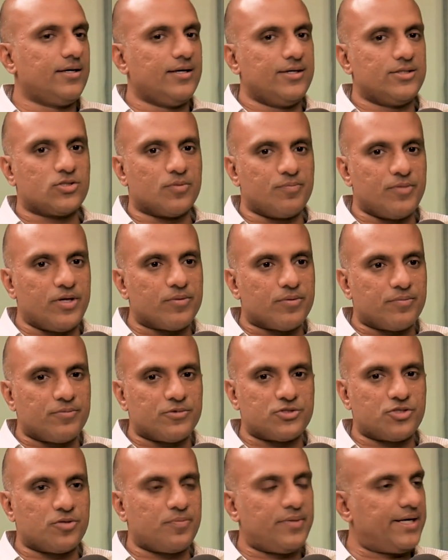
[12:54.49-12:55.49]
So minimum
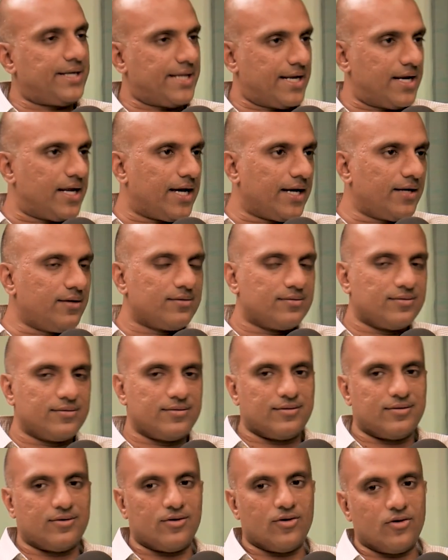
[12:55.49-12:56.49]
used to be 10 lakh
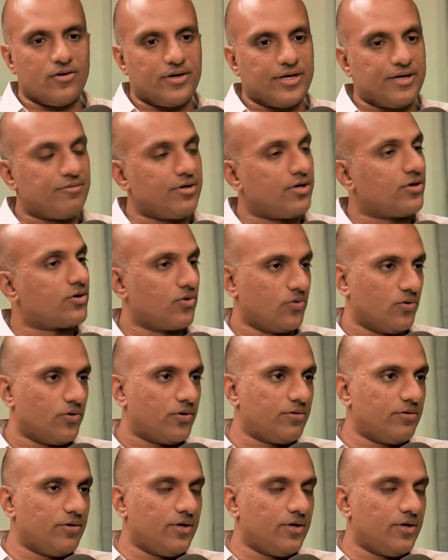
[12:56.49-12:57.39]
or even a crore,